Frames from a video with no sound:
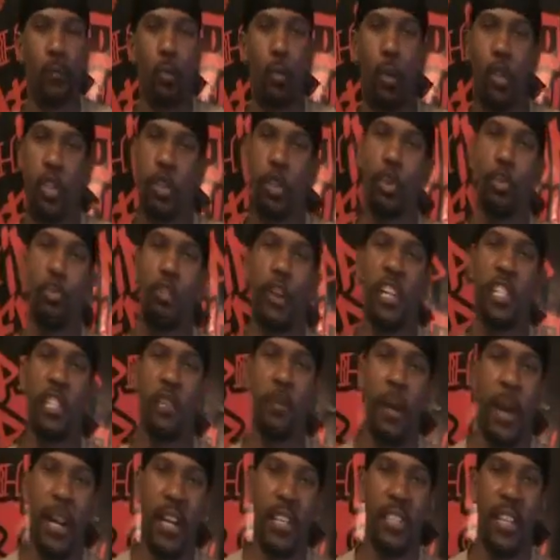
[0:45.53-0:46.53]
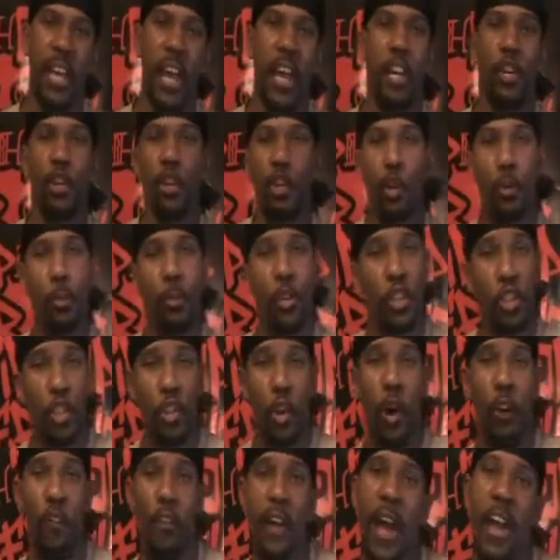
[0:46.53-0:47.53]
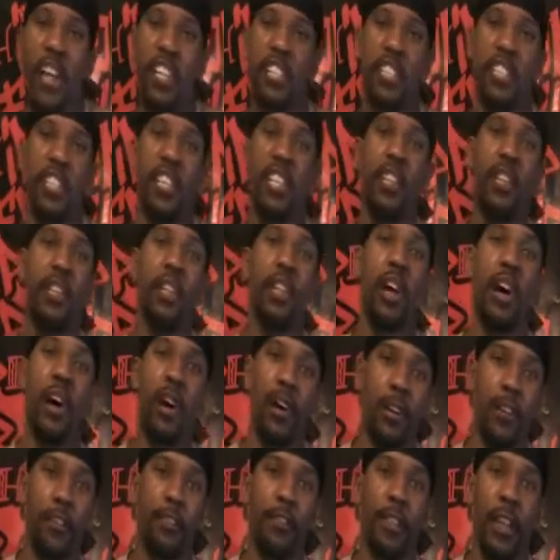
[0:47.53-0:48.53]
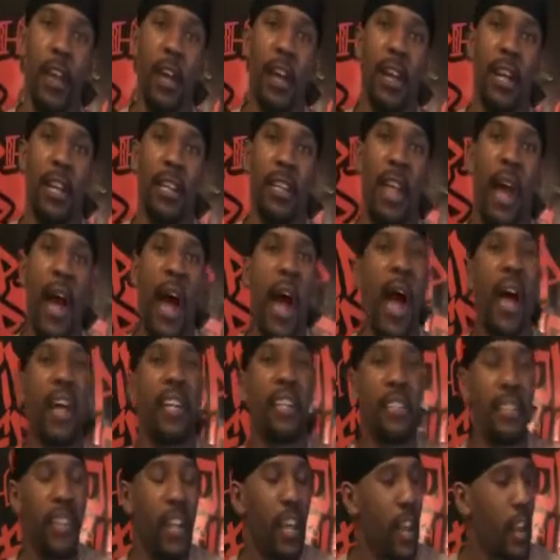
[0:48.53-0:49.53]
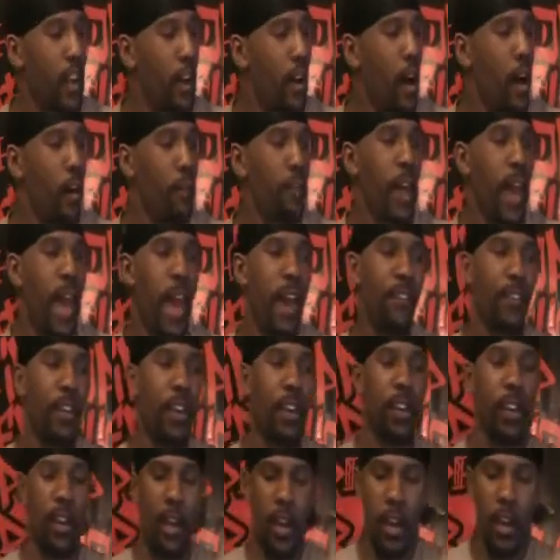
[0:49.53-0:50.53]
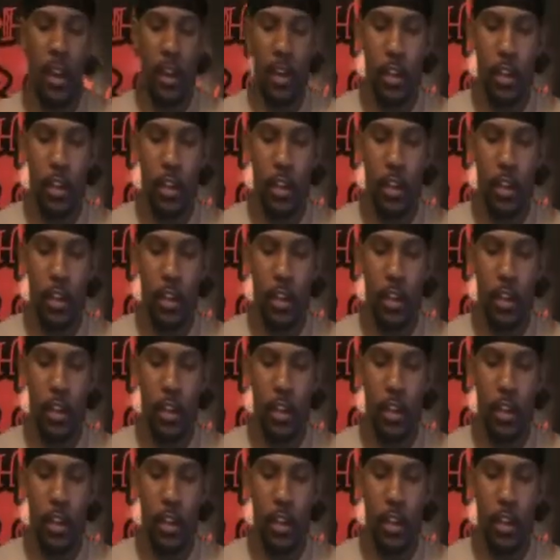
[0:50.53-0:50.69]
what's so crazy about it is that Ubisoft actually loved the idea of having,